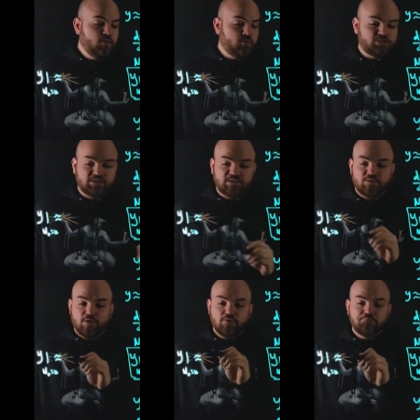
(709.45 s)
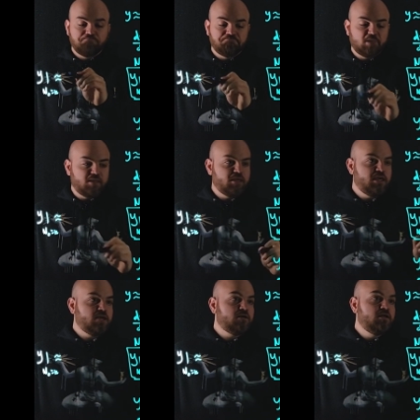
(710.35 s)
which is 0, nothing
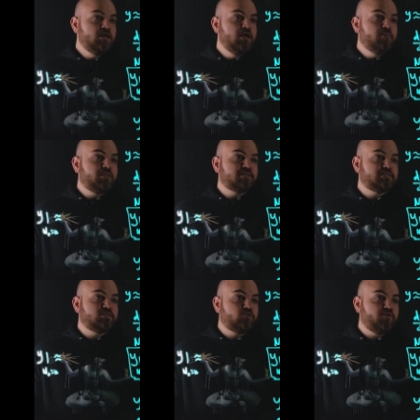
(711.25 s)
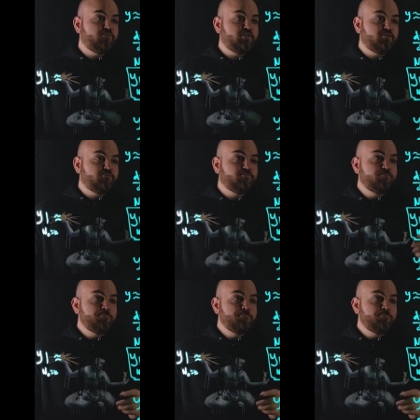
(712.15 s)
here, plus the derivative